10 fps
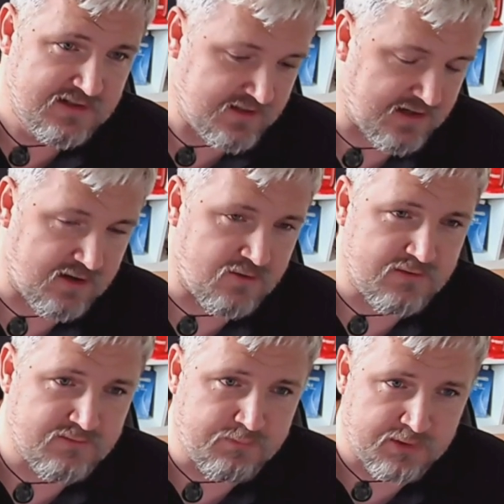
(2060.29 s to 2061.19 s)
you
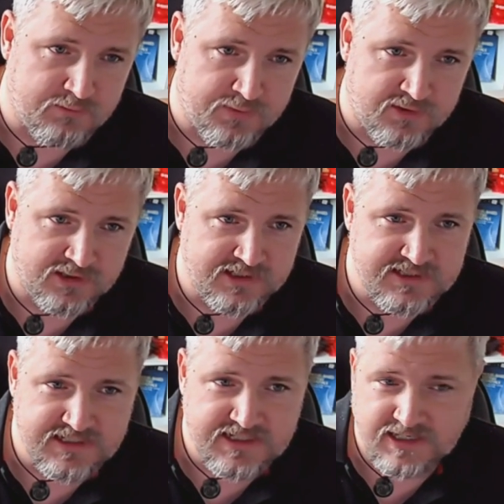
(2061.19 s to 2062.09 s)
know,
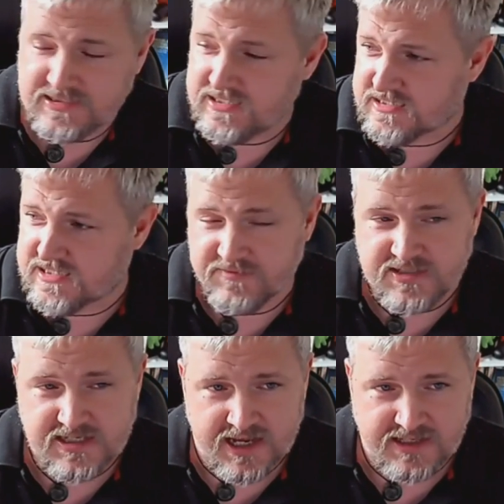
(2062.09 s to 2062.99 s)
Borland in
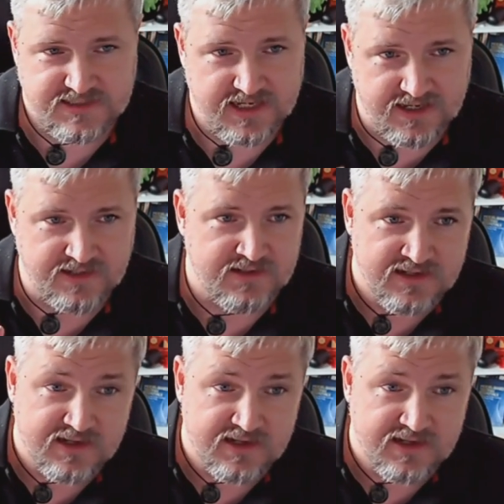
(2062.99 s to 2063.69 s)
1978 saying,